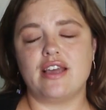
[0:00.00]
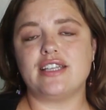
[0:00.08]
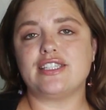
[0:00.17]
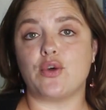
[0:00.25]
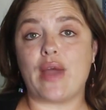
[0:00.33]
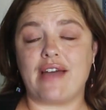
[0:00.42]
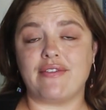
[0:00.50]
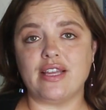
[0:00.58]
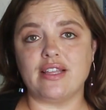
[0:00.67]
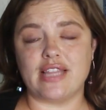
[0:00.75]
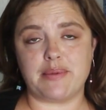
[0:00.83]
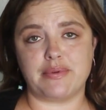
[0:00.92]
So
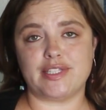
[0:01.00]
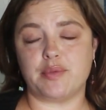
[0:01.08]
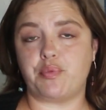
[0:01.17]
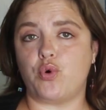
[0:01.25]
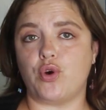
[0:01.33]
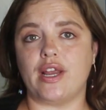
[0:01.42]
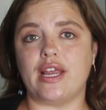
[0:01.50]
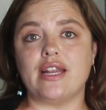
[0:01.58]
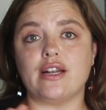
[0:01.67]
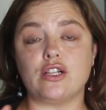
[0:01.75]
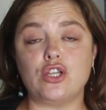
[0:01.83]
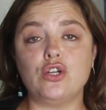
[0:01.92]
having labor support
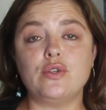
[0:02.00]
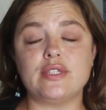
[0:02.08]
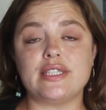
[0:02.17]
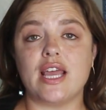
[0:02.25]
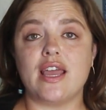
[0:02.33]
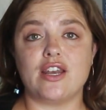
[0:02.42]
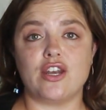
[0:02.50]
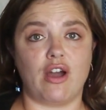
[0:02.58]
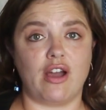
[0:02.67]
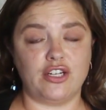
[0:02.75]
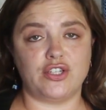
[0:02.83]
includes not